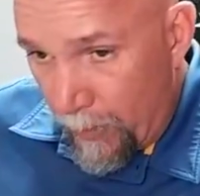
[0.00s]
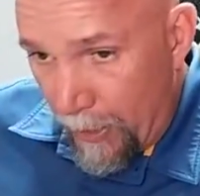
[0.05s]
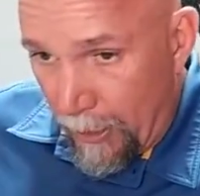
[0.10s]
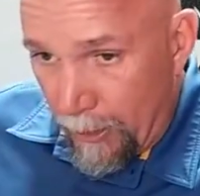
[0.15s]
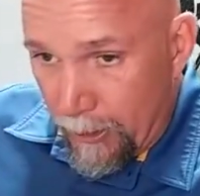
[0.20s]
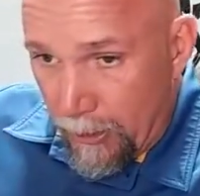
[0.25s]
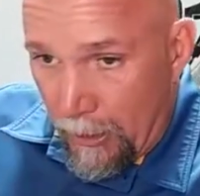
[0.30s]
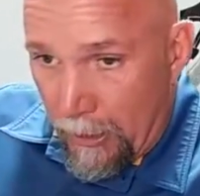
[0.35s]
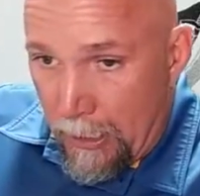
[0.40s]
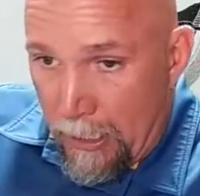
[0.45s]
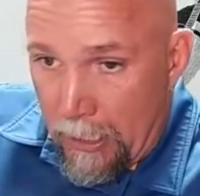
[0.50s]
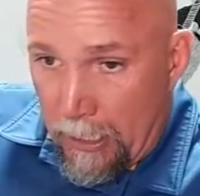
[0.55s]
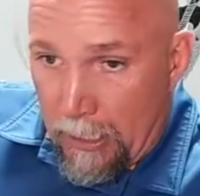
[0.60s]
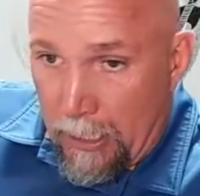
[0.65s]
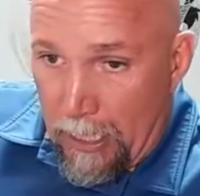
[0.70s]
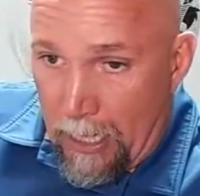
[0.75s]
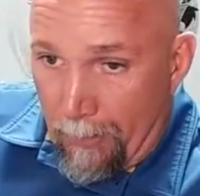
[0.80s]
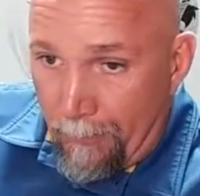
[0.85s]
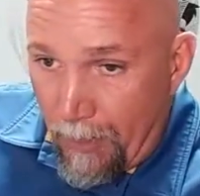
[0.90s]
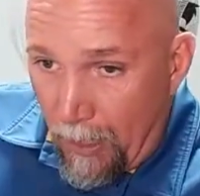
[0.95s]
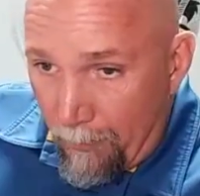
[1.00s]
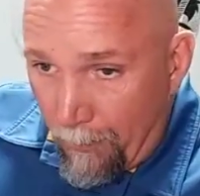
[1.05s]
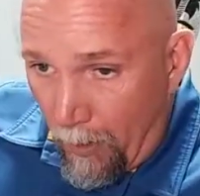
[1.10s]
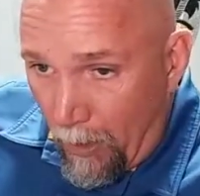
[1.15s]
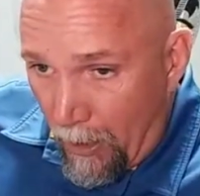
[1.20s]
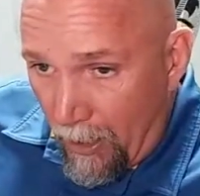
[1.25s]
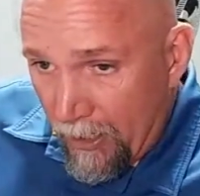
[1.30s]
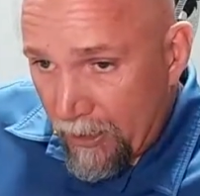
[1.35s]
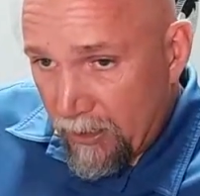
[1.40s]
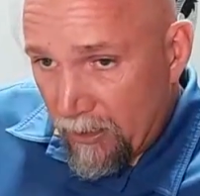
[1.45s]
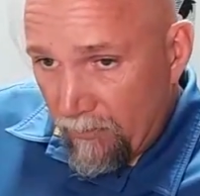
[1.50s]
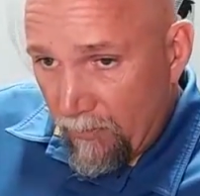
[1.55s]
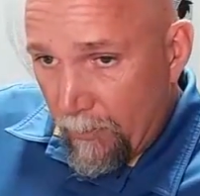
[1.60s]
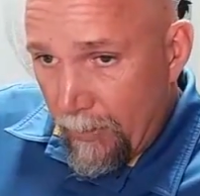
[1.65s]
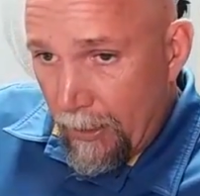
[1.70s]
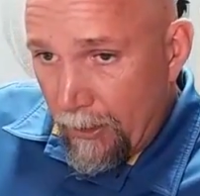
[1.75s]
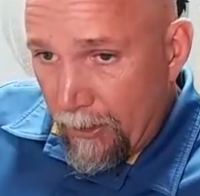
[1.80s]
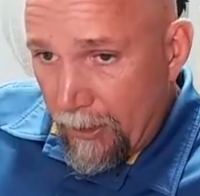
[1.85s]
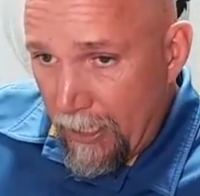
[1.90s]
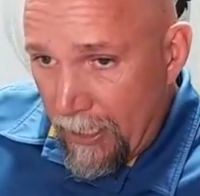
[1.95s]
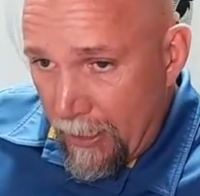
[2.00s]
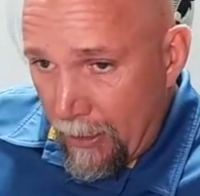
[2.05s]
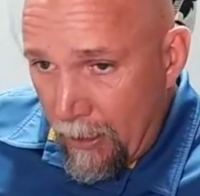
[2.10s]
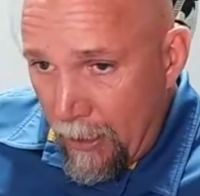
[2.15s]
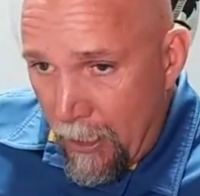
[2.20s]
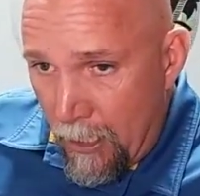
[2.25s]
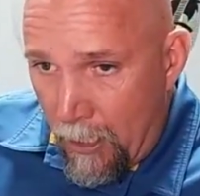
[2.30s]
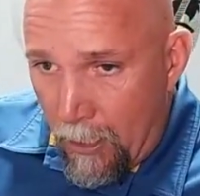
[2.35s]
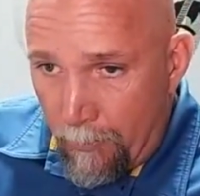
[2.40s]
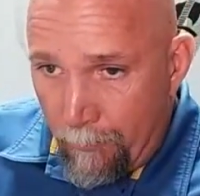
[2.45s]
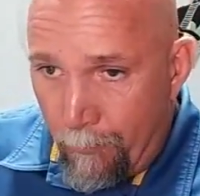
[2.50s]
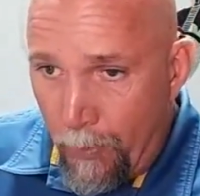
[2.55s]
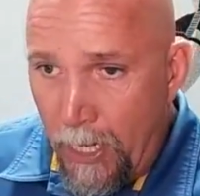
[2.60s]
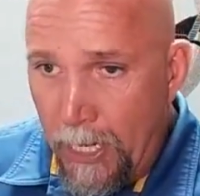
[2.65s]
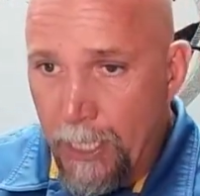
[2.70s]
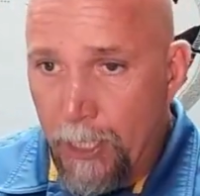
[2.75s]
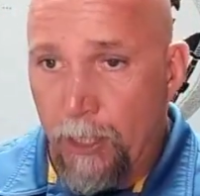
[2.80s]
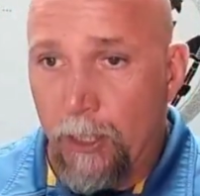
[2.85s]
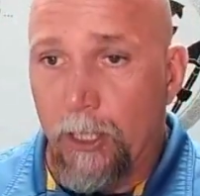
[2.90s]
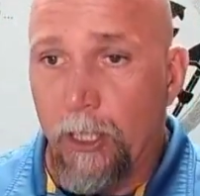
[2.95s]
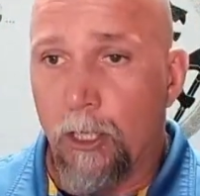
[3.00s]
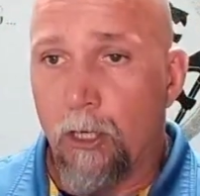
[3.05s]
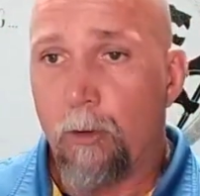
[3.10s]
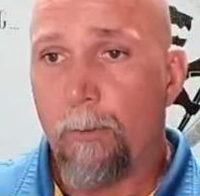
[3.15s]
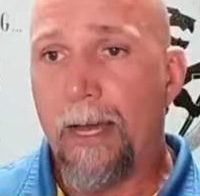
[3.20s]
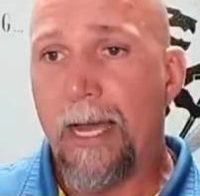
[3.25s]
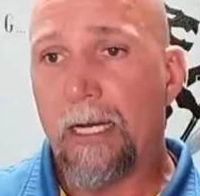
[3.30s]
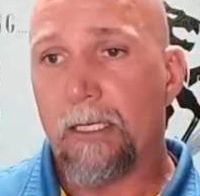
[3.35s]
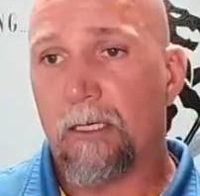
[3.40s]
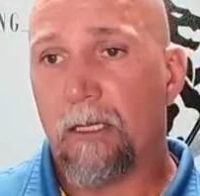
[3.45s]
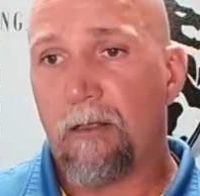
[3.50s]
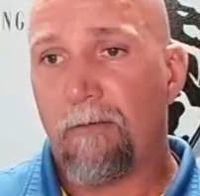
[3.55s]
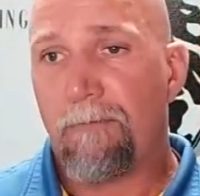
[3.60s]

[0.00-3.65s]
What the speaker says: page. I'm not positive about that. But you can go back to the